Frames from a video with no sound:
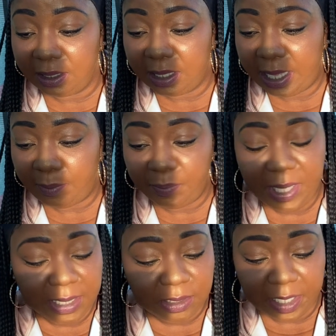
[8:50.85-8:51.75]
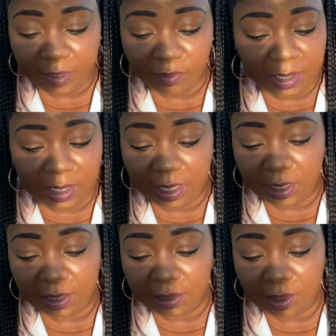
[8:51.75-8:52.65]
had picked
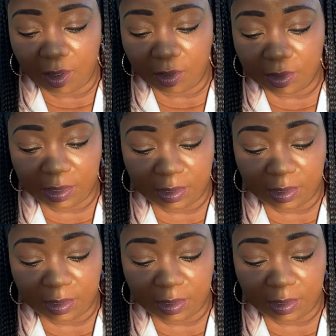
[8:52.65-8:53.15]
everything, all